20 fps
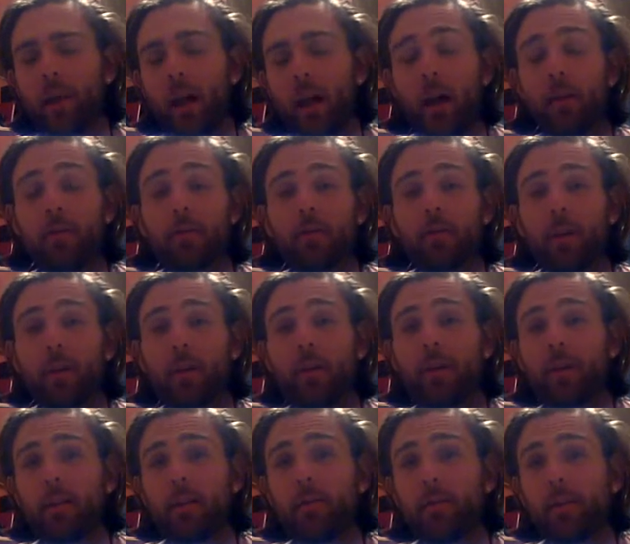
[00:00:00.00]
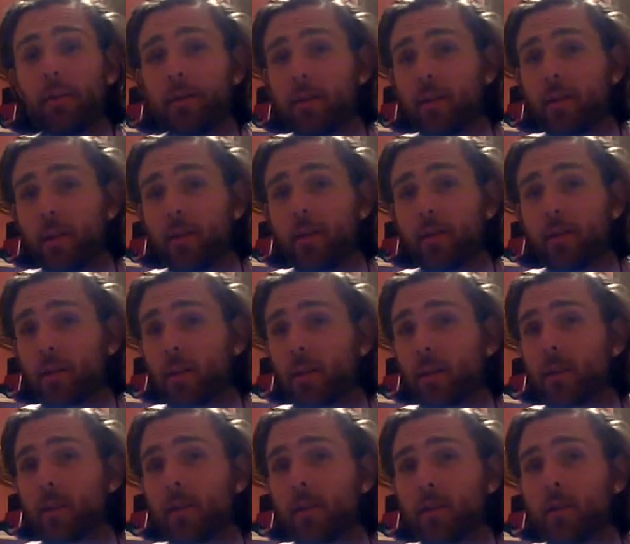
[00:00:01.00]
I was raised
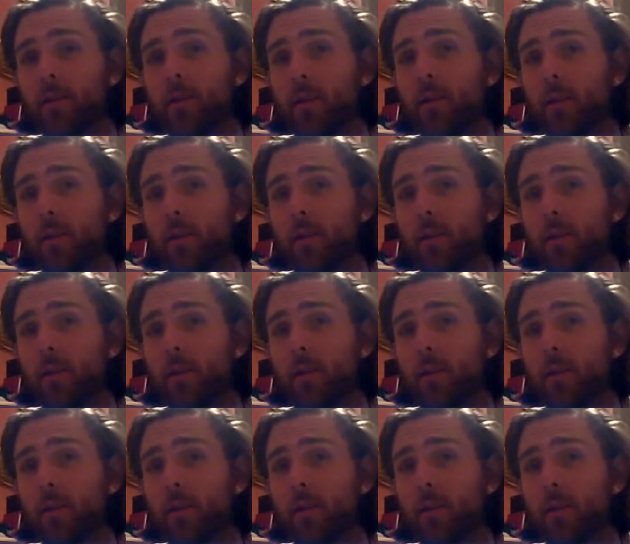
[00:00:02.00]
1776.